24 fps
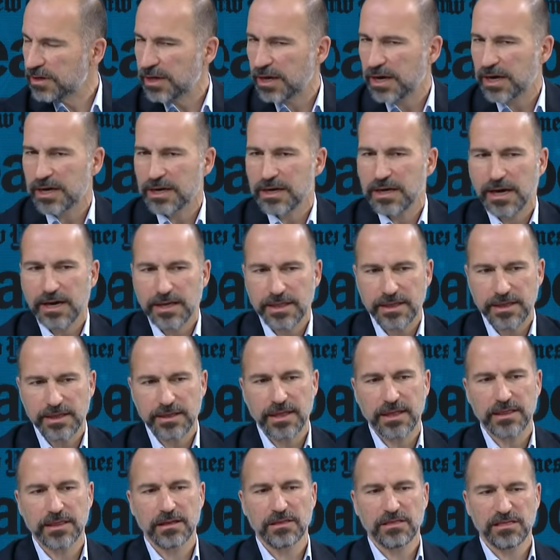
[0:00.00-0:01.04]
and I think
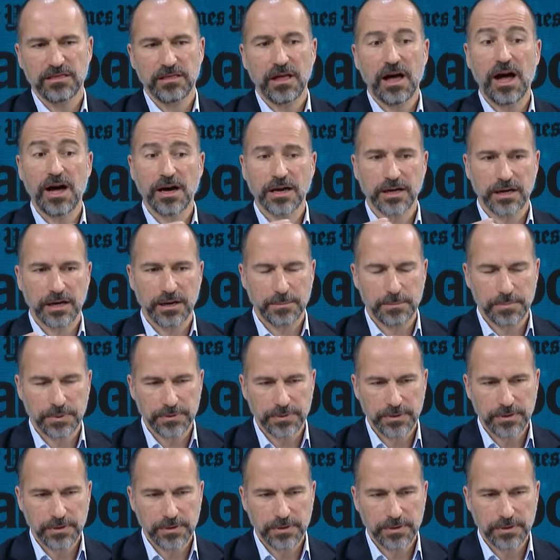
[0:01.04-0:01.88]
that the lockup,